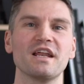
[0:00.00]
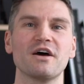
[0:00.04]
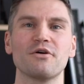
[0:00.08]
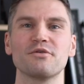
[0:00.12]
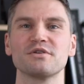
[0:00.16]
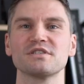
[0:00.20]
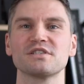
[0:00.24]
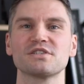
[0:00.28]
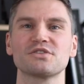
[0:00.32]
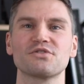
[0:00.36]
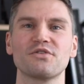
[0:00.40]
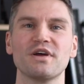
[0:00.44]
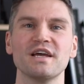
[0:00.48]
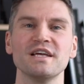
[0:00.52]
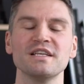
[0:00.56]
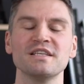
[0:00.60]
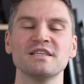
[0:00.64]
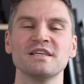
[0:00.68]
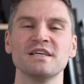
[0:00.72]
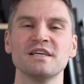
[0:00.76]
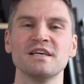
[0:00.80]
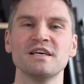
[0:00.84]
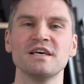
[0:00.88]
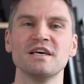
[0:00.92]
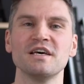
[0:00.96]
hours straight,
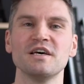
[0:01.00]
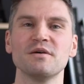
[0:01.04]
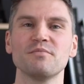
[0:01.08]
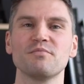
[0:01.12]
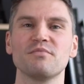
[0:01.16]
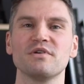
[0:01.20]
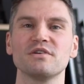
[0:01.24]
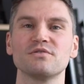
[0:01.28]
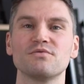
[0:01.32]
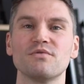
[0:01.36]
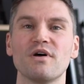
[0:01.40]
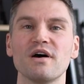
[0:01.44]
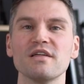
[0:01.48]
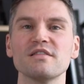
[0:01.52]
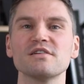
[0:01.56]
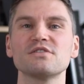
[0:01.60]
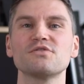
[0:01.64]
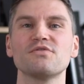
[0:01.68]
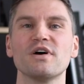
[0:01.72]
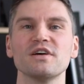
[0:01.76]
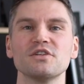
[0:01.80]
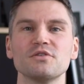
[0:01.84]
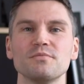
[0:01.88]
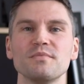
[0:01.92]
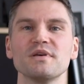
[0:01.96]
but rather
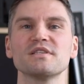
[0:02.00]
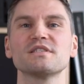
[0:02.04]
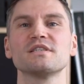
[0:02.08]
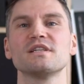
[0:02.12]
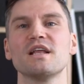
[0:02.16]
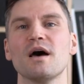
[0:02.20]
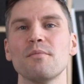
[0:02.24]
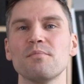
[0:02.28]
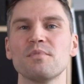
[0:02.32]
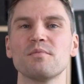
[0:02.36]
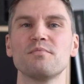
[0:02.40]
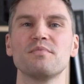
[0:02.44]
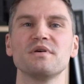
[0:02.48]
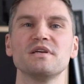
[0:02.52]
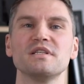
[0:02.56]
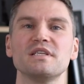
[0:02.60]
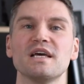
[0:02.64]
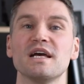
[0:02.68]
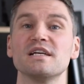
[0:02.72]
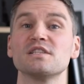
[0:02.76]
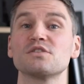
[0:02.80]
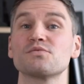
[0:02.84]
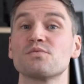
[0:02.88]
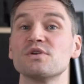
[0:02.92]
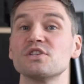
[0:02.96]
try to mix it up a bit
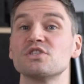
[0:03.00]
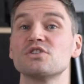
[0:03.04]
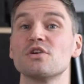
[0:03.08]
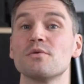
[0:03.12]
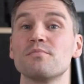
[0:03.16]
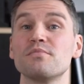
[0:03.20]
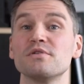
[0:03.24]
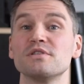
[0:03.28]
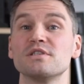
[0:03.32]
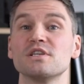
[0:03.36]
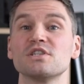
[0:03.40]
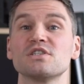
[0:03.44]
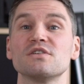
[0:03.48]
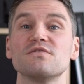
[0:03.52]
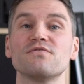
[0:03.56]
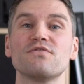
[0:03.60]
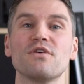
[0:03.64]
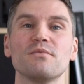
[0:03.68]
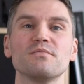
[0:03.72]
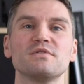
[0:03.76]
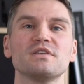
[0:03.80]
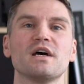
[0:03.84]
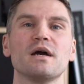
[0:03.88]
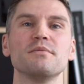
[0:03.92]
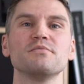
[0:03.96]
and switch your position
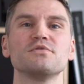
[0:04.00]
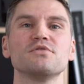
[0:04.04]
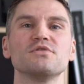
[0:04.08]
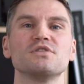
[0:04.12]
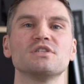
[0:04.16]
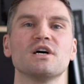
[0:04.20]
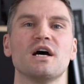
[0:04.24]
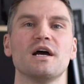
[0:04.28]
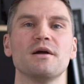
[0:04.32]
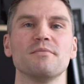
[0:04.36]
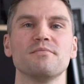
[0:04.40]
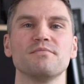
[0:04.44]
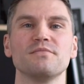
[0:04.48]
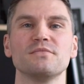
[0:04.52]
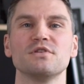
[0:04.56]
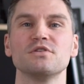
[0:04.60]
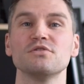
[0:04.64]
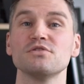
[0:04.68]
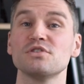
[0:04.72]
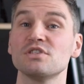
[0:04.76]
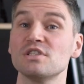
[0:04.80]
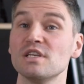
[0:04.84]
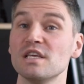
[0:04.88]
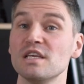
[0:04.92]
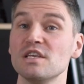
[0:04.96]
from time to time. You
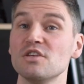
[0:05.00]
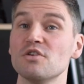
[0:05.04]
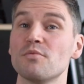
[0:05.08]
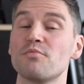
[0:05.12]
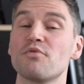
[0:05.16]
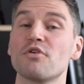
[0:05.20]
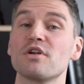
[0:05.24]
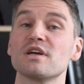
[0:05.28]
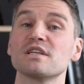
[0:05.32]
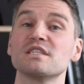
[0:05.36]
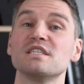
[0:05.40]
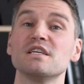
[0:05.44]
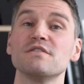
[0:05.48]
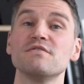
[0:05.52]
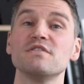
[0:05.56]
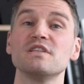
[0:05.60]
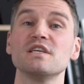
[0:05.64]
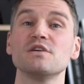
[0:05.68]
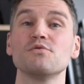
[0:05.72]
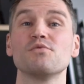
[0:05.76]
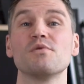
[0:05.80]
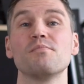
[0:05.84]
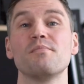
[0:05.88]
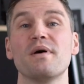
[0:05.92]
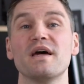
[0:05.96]
see, your productivity
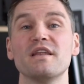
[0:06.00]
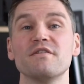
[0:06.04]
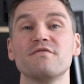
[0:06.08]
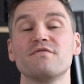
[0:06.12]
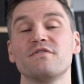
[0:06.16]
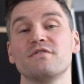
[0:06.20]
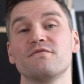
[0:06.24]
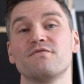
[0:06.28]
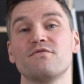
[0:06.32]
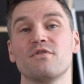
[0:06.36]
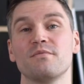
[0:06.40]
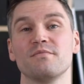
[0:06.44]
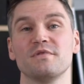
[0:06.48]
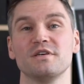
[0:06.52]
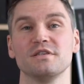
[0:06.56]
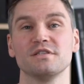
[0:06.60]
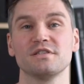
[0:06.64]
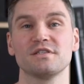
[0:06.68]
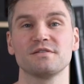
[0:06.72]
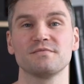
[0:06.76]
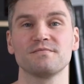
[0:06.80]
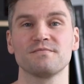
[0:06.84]
will benefit from this.